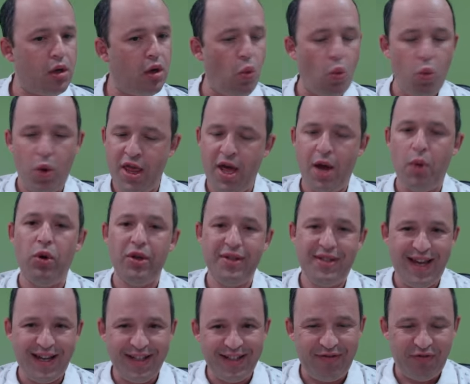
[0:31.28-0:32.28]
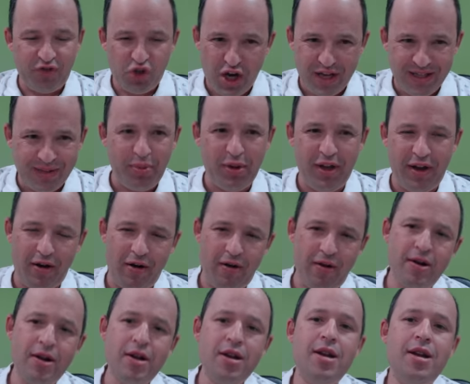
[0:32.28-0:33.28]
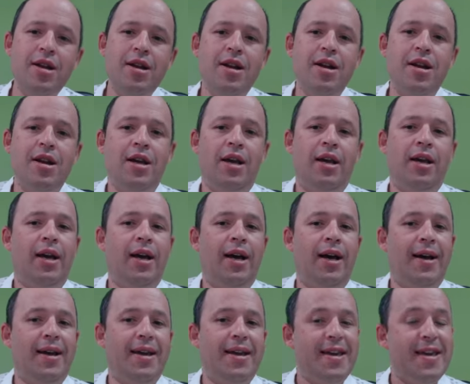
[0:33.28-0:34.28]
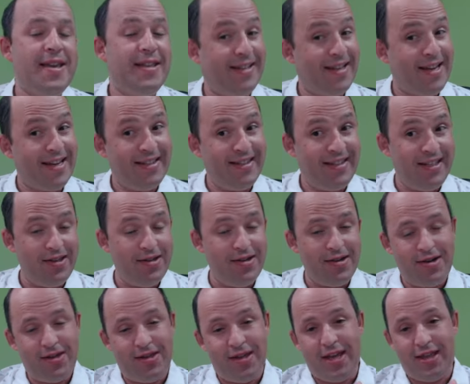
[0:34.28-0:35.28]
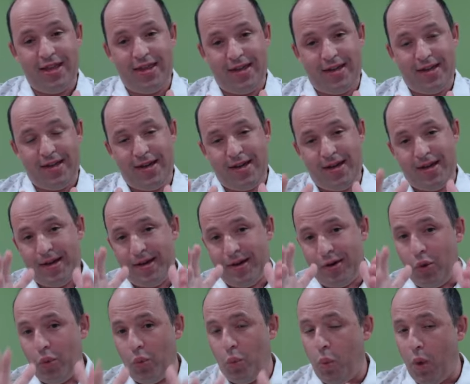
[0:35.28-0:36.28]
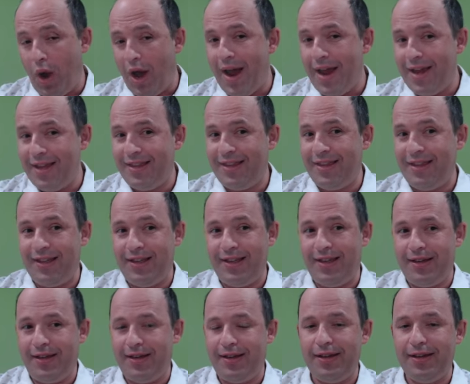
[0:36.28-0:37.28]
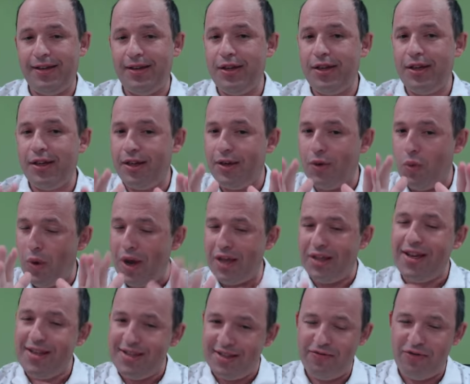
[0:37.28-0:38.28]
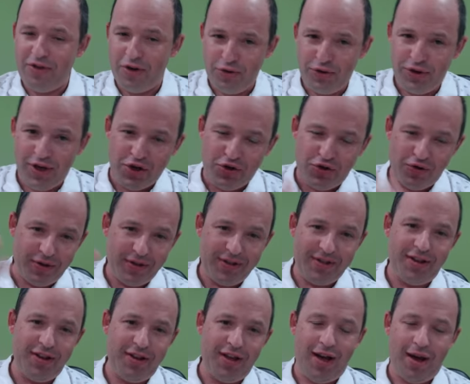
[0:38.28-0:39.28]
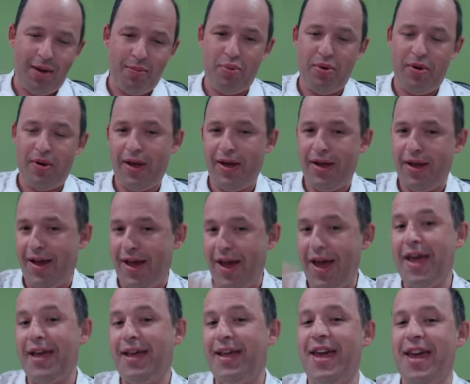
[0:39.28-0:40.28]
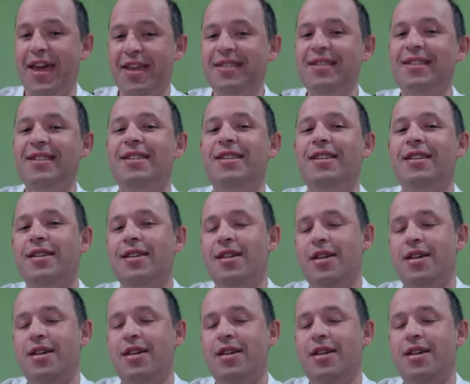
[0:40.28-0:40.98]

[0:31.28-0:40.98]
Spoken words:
when I was an active chess player, it's considered that white has a very dangerous setup against